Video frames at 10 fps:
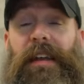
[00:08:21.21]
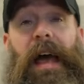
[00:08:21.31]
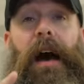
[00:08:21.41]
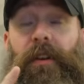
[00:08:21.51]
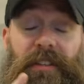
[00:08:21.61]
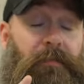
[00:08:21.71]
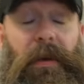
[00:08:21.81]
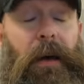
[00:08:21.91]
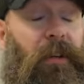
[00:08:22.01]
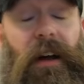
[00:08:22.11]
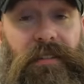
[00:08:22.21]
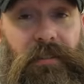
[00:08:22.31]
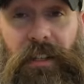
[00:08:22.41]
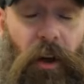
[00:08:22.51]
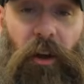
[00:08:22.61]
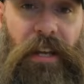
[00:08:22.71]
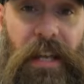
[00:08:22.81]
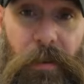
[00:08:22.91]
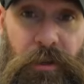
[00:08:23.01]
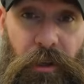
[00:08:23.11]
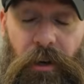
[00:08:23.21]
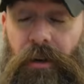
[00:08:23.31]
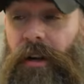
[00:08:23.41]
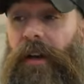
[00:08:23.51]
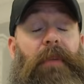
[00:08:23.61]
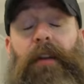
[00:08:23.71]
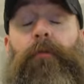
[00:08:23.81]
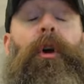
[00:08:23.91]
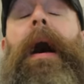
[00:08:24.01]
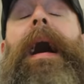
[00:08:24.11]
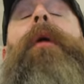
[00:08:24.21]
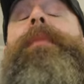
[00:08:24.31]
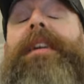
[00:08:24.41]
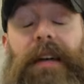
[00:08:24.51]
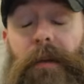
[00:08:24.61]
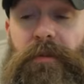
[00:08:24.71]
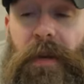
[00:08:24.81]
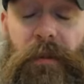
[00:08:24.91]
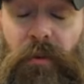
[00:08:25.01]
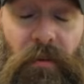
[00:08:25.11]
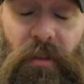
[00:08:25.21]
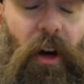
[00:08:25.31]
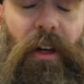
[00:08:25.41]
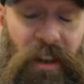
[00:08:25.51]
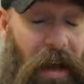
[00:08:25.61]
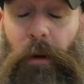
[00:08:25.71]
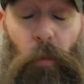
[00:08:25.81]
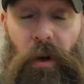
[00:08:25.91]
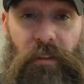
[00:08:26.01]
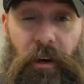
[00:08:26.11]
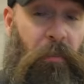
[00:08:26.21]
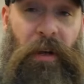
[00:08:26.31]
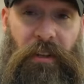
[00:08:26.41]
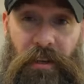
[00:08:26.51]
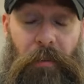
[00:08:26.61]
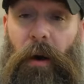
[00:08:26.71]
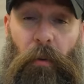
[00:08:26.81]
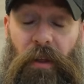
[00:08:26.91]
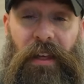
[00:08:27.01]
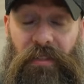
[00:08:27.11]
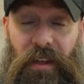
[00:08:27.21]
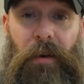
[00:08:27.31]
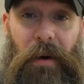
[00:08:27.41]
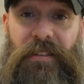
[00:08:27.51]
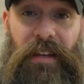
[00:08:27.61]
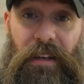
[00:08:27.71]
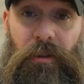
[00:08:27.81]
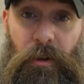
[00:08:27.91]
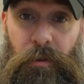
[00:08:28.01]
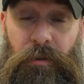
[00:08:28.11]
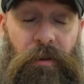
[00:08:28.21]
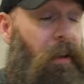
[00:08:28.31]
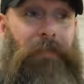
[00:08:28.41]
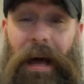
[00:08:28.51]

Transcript: Now it's, I'm constantly called a hipster. I don't know how many times people have thought that I wanted their opinion about what they think about tattoos.